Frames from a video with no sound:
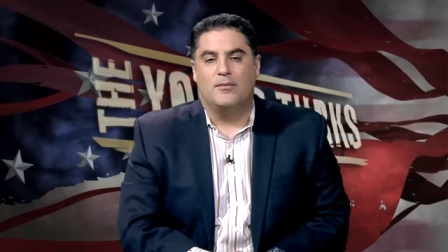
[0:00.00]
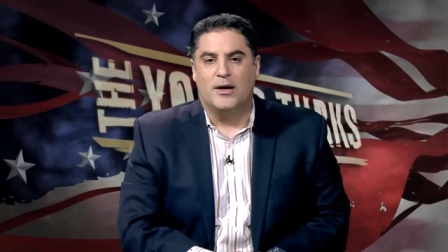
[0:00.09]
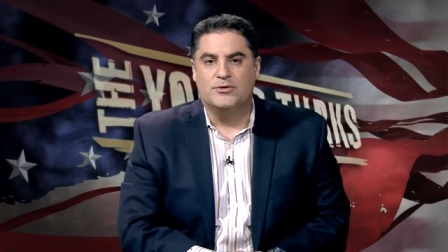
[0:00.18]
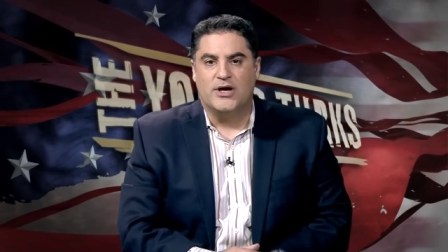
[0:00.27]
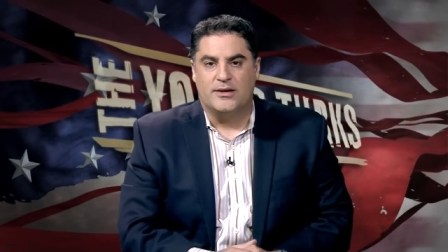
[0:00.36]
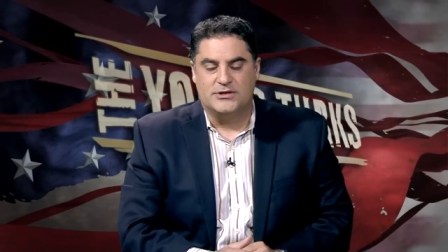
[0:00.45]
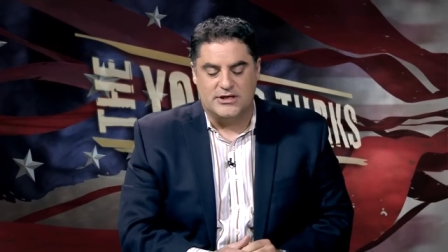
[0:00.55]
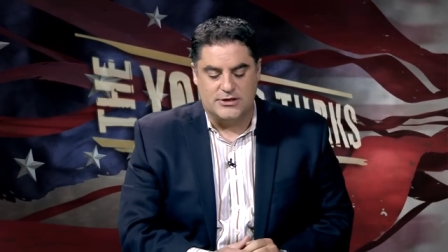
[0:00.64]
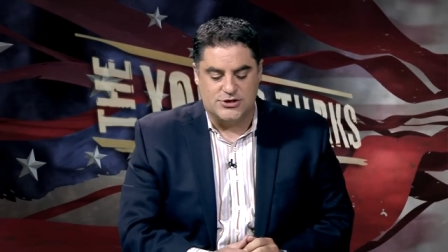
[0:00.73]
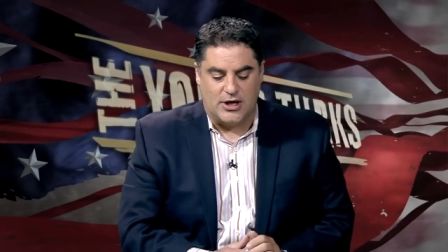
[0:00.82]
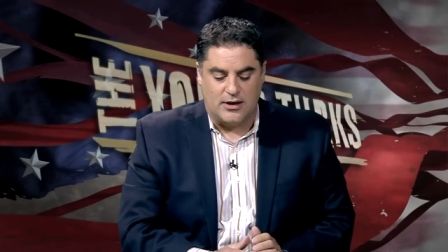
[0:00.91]
Mahmoud
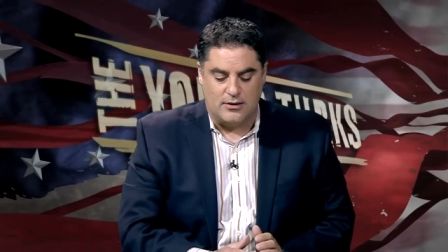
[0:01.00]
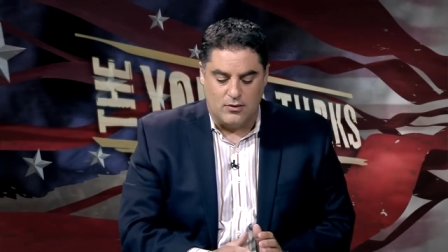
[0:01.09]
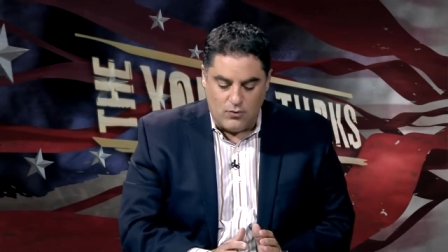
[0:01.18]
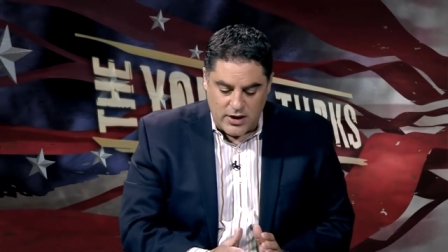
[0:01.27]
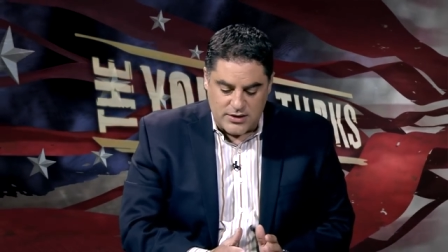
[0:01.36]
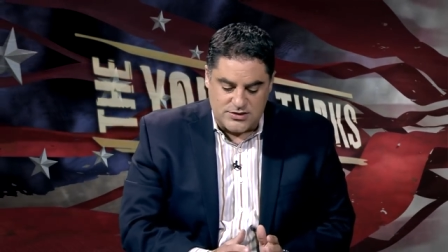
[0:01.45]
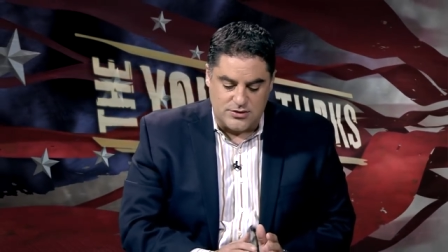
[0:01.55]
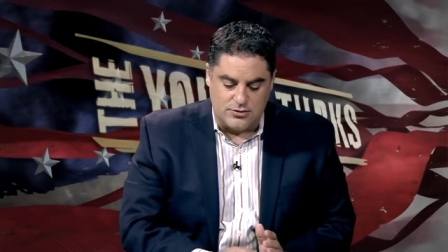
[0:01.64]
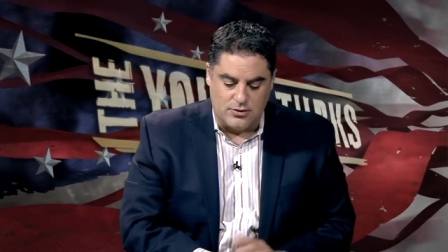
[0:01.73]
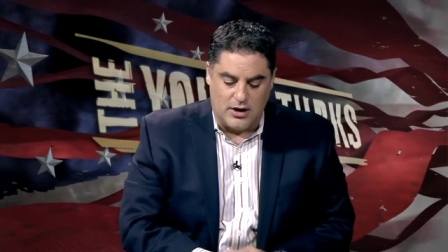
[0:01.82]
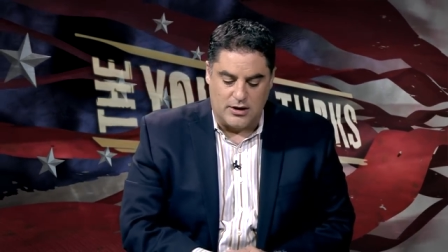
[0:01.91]
Ahmadinejad went
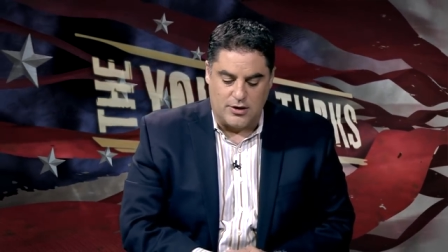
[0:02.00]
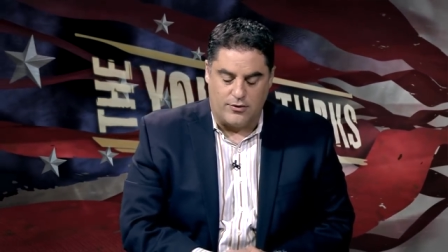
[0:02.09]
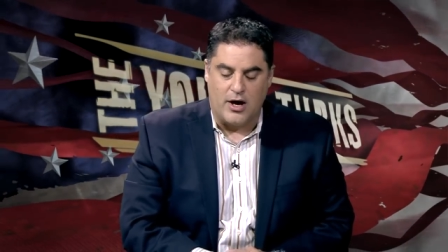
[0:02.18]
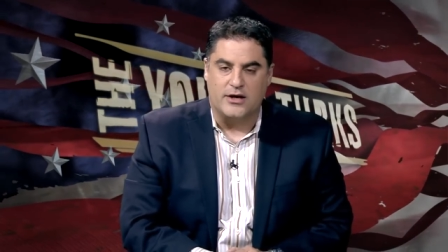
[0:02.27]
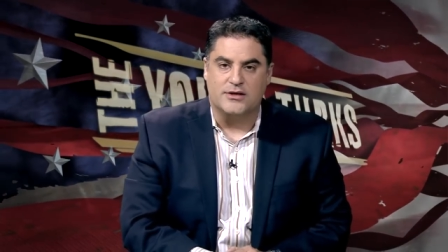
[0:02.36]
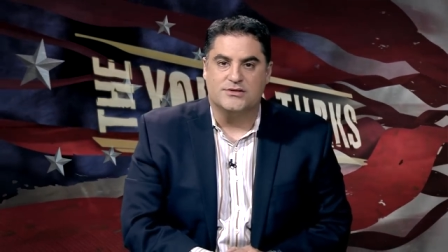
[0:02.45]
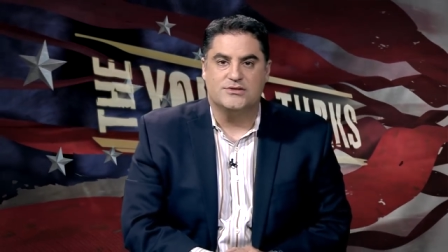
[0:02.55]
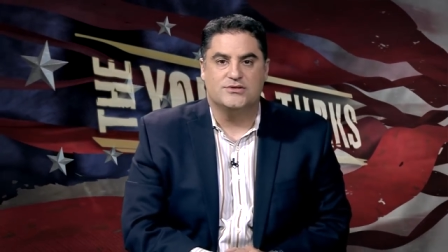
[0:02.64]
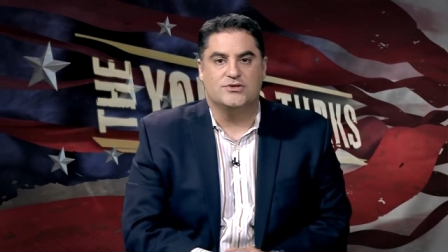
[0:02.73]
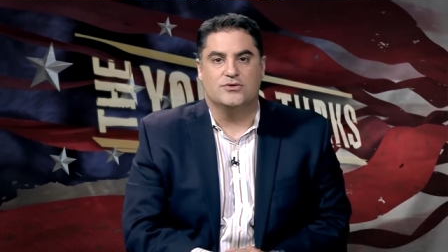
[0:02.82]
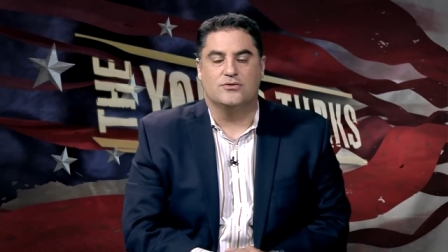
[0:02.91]
to uh,
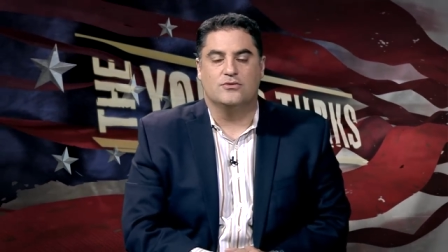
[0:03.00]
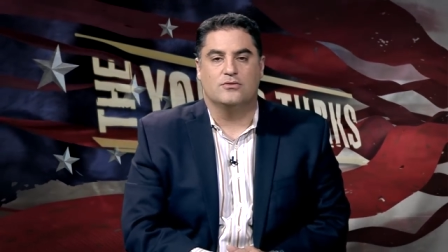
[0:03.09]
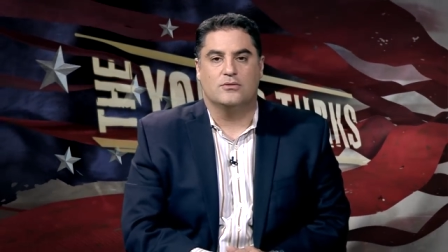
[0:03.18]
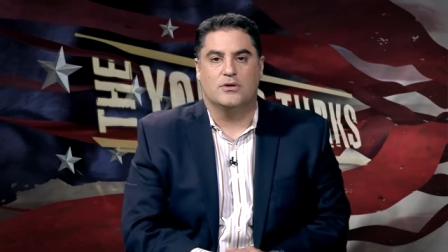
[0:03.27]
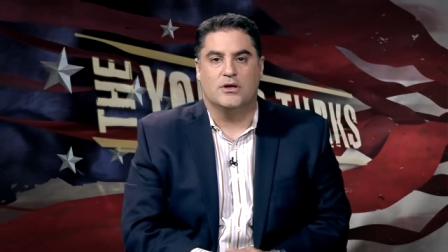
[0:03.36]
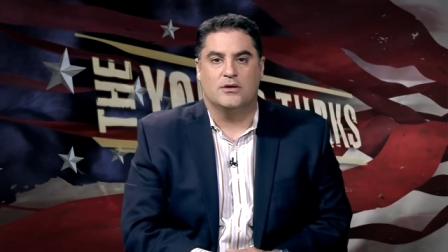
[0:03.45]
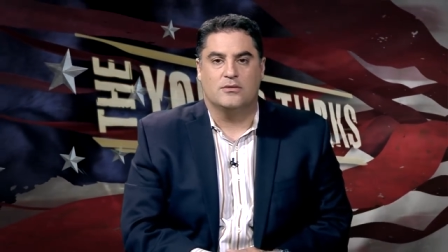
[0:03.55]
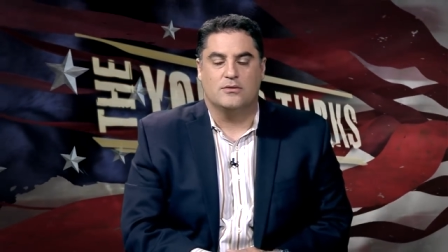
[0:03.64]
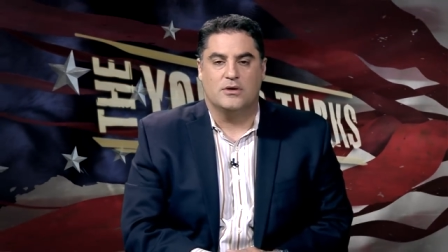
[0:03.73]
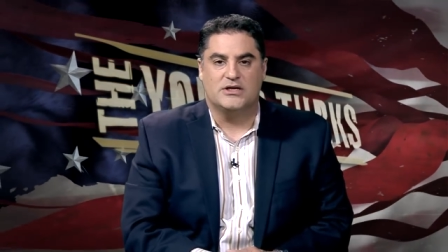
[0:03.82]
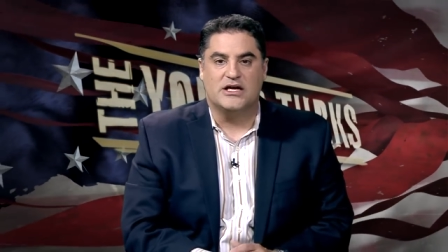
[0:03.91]
Caracas to uh,
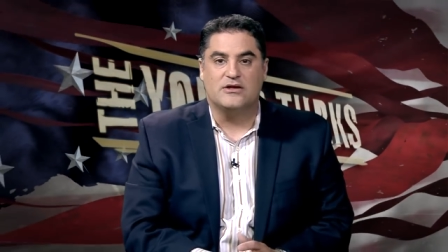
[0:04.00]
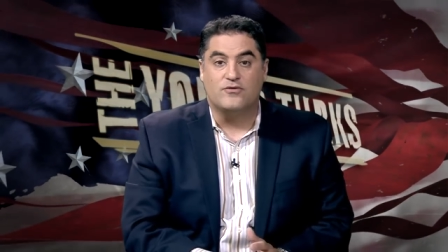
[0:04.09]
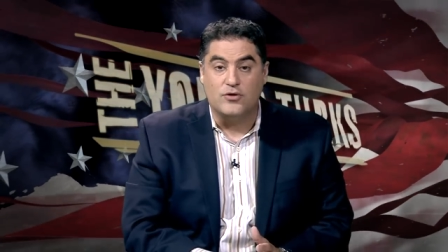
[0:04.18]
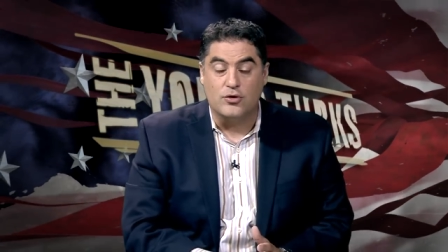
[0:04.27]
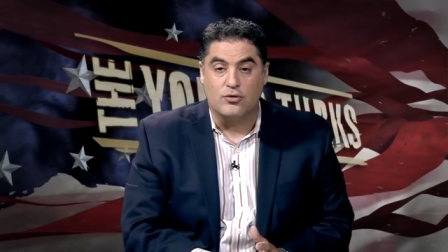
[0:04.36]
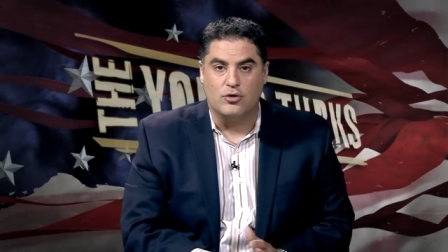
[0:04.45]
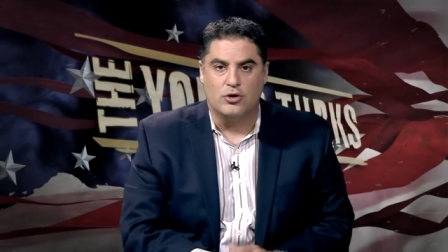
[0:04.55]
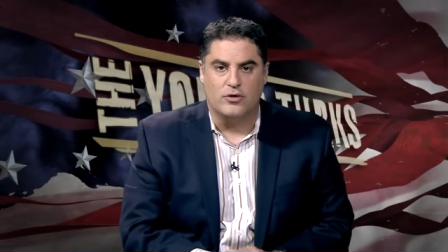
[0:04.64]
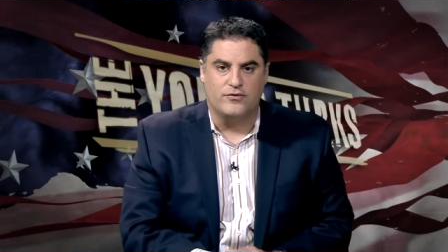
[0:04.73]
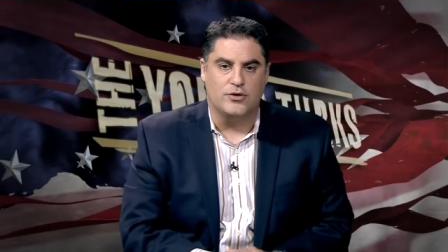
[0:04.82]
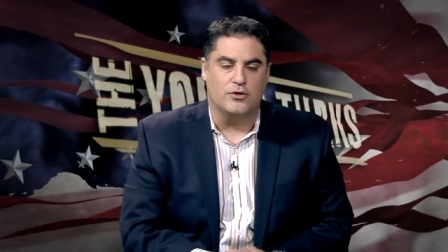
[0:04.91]
attend the
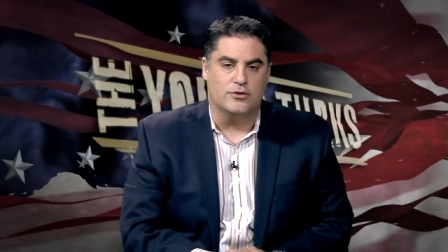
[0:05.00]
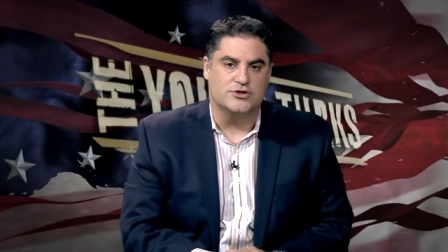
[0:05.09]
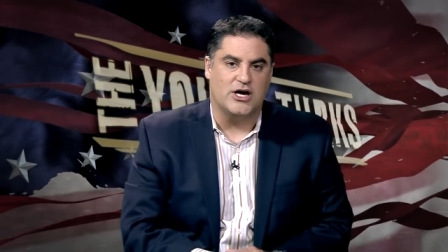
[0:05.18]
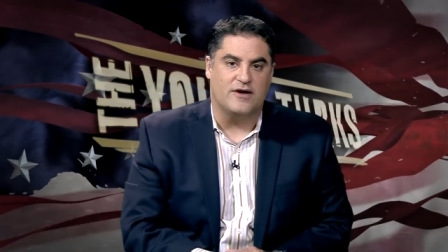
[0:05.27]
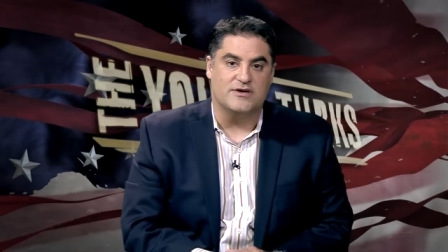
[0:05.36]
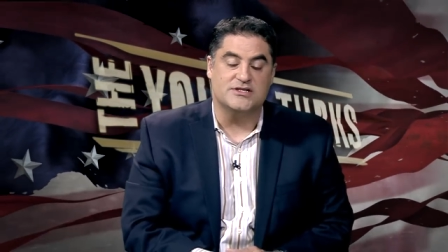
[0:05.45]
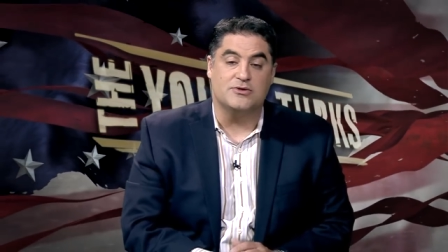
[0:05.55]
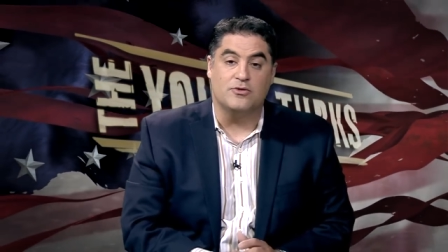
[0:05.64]
funeral of Hugo Chavez.